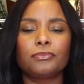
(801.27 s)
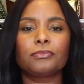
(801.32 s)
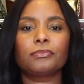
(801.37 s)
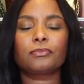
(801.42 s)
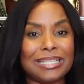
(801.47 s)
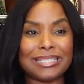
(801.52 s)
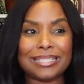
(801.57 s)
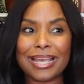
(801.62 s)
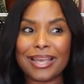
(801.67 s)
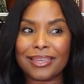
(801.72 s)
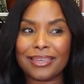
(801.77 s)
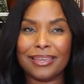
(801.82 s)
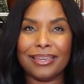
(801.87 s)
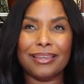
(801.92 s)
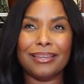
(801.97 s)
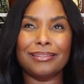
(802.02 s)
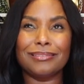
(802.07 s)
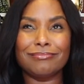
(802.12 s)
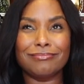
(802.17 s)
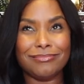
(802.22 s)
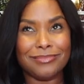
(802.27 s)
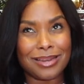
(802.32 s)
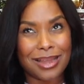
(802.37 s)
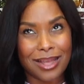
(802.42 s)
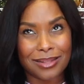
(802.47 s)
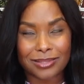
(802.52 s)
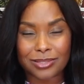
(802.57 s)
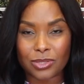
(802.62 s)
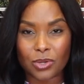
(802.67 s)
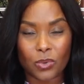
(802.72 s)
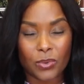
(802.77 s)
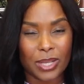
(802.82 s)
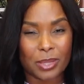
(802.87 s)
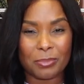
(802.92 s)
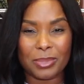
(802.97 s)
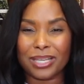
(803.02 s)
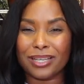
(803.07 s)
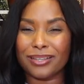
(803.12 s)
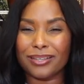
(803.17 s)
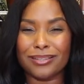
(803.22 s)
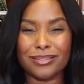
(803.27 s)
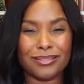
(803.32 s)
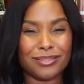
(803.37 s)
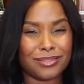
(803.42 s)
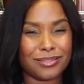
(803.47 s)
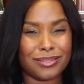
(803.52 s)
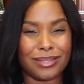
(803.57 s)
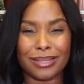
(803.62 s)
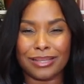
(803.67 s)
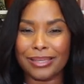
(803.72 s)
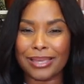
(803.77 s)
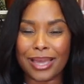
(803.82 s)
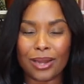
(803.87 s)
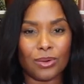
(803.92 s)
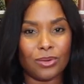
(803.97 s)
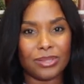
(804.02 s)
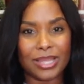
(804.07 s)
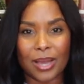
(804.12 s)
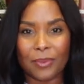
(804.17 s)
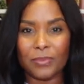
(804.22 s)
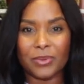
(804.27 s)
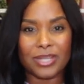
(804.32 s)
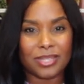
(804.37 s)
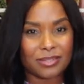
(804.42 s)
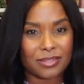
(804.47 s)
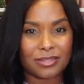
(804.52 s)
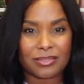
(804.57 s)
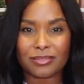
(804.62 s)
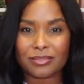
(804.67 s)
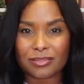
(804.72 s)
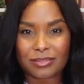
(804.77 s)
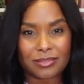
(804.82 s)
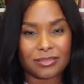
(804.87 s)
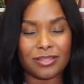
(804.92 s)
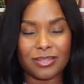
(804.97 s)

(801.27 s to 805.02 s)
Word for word: My second, not so quick because the ghetto that was,